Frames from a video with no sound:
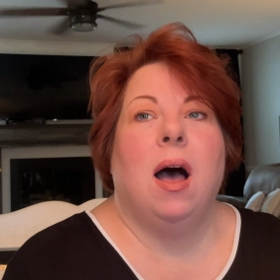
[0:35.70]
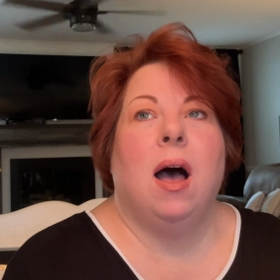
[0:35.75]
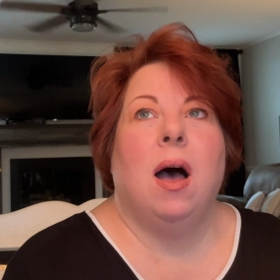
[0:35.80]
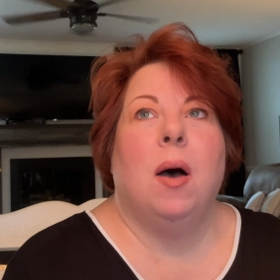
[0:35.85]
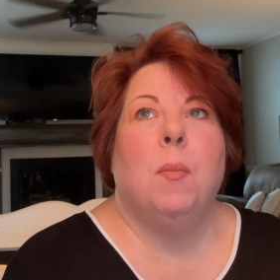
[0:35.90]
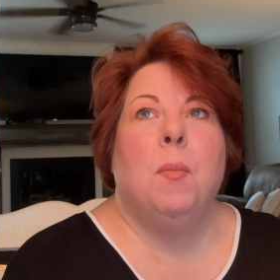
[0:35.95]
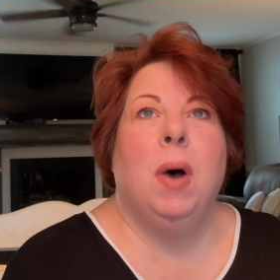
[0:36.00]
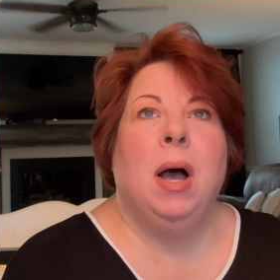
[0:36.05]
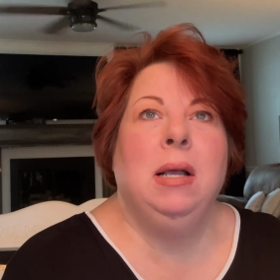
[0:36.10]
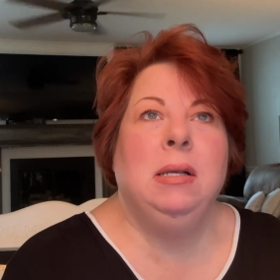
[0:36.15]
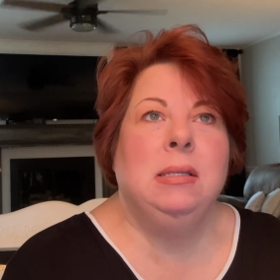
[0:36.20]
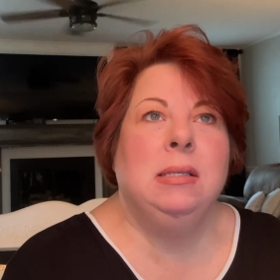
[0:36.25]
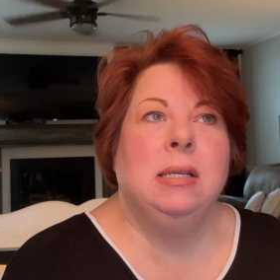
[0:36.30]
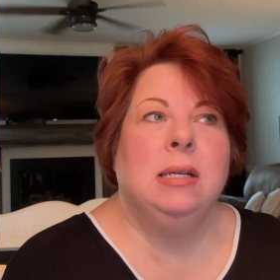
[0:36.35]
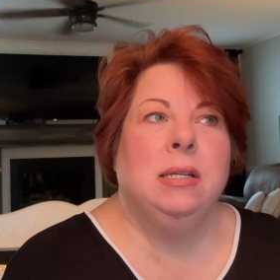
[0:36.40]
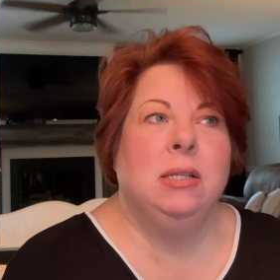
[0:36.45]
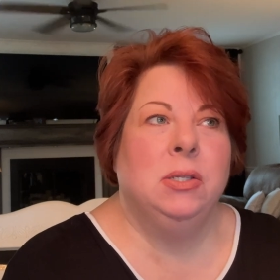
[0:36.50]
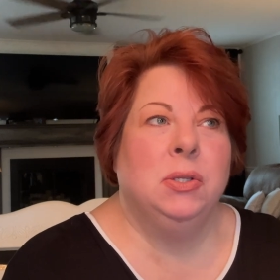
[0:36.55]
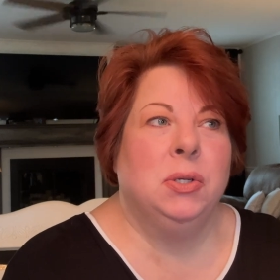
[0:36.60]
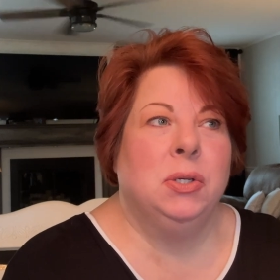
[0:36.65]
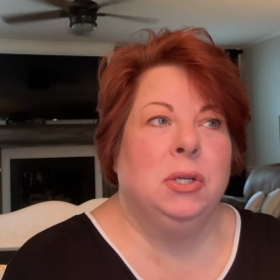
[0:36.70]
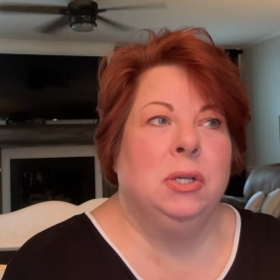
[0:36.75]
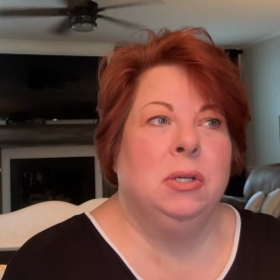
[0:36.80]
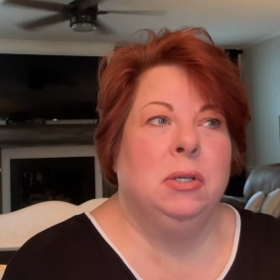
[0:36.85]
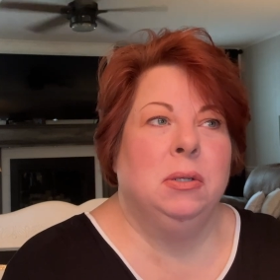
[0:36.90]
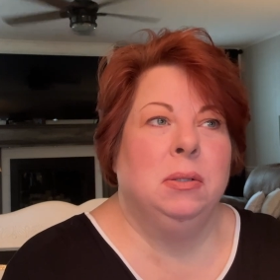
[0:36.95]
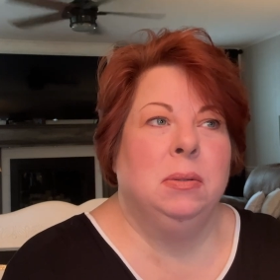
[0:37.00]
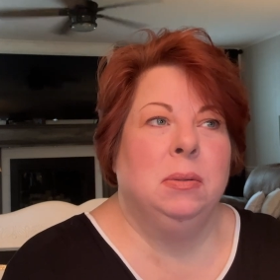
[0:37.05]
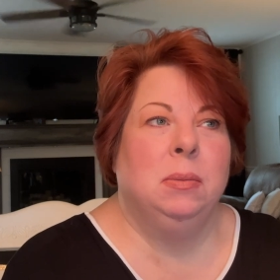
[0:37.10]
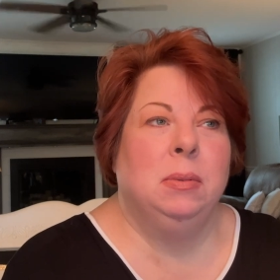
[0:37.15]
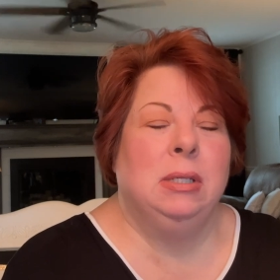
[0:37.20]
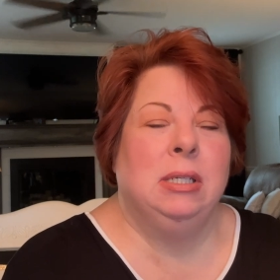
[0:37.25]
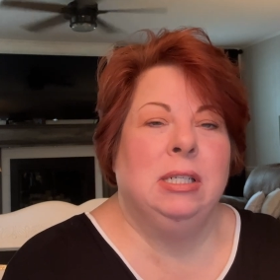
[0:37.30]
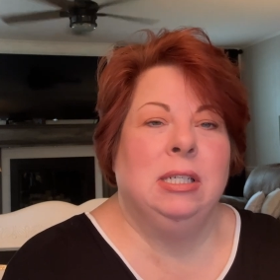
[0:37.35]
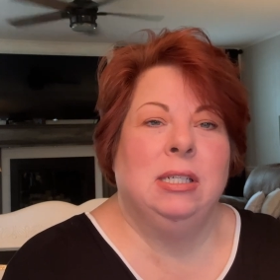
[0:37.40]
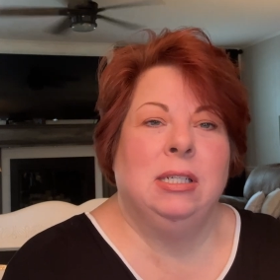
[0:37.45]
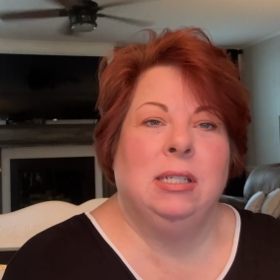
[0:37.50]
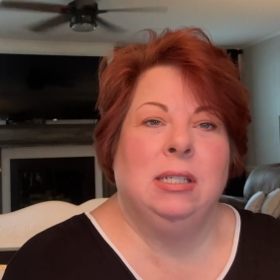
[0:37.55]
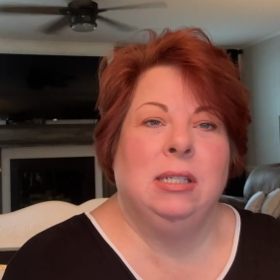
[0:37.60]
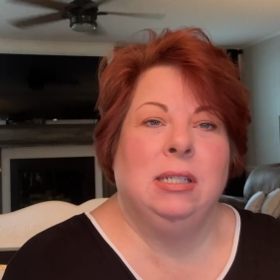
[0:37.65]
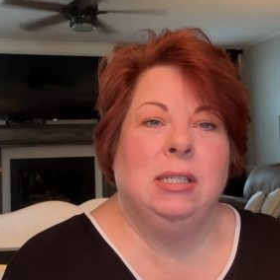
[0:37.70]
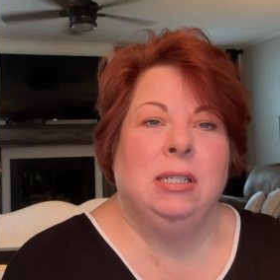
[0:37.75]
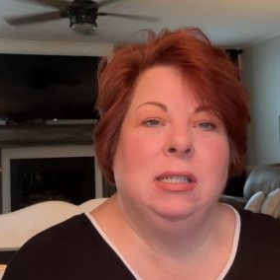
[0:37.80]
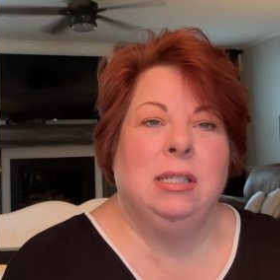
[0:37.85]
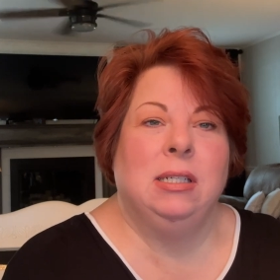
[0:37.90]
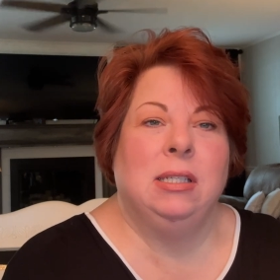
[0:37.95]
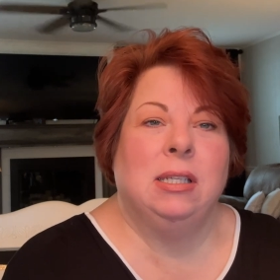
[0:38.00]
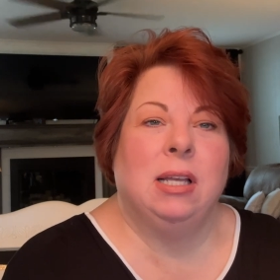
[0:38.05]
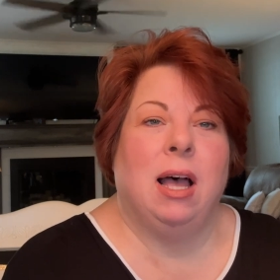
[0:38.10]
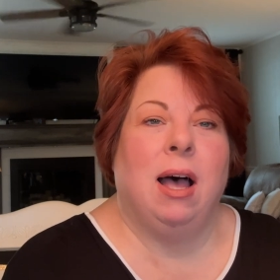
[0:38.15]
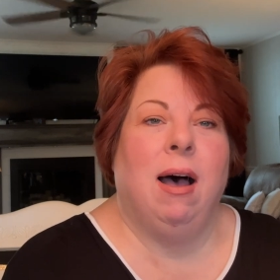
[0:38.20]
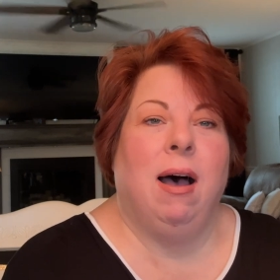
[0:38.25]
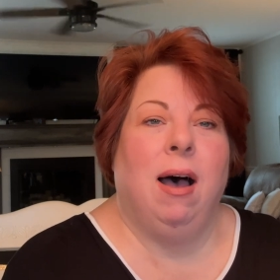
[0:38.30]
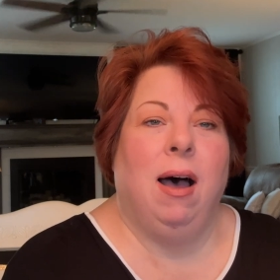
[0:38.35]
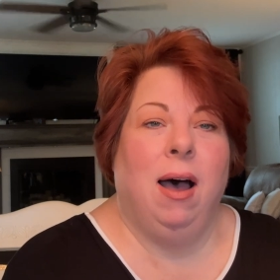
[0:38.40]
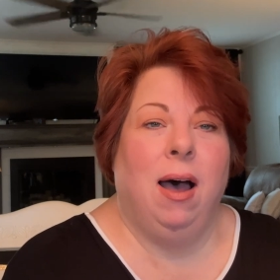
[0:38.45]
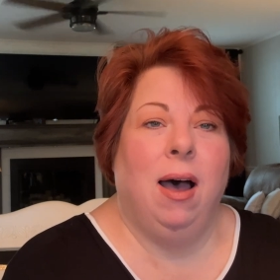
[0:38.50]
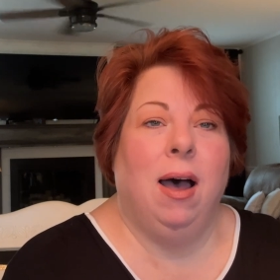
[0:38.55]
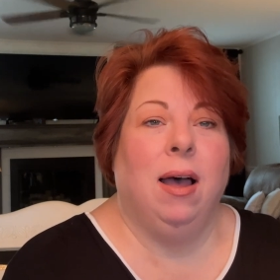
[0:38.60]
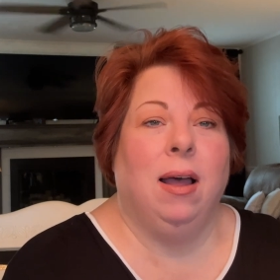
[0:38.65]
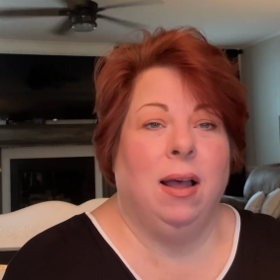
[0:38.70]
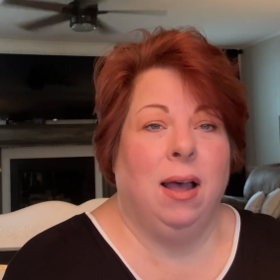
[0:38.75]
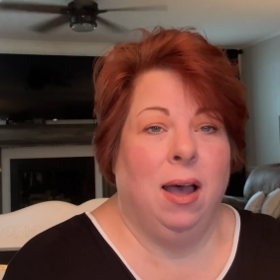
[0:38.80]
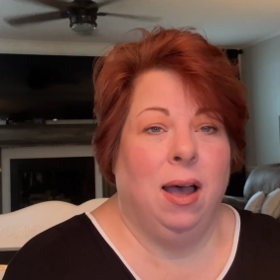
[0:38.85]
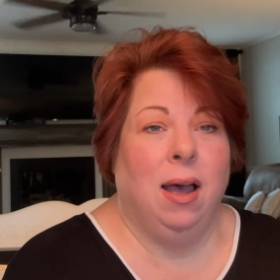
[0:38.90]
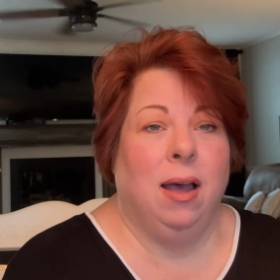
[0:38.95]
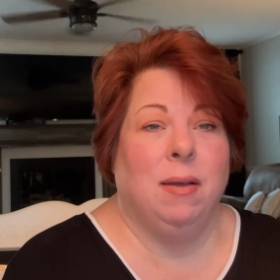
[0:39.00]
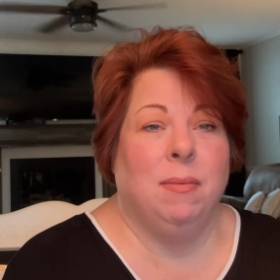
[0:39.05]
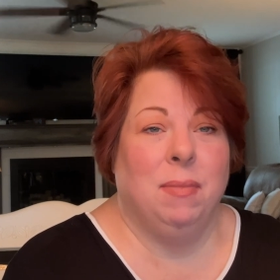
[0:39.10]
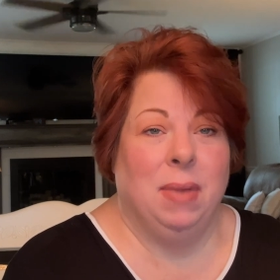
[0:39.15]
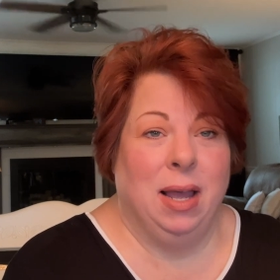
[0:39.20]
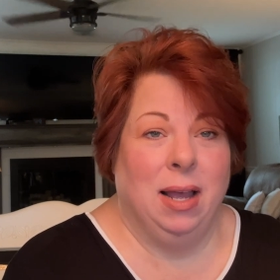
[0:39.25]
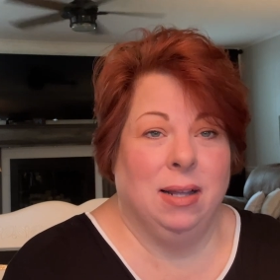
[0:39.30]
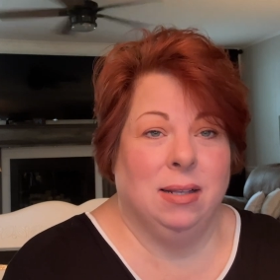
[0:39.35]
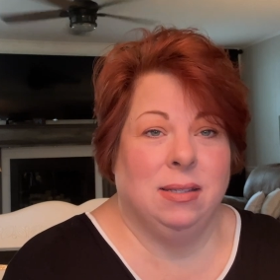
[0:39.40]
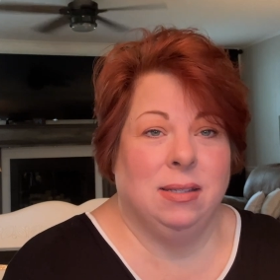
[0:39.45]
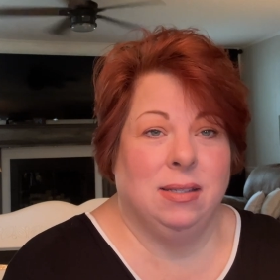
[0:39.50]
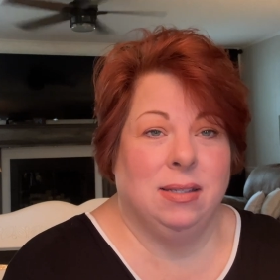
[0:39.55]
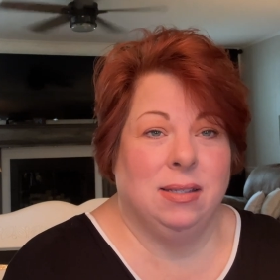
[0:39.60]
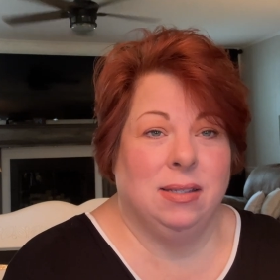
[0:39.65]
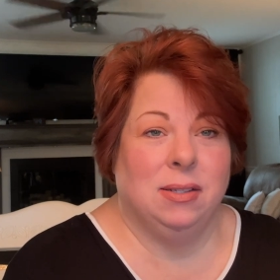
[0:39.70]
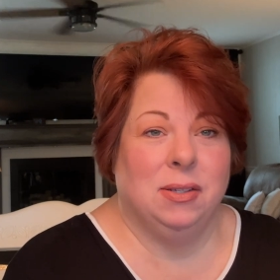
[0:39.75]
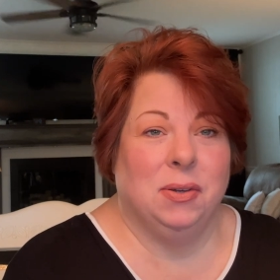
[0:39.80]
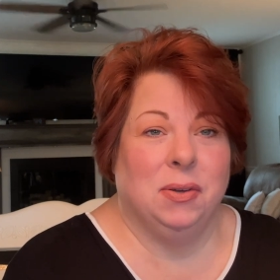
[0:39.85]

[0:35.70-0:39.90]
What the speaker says: My son's room is a hot mess.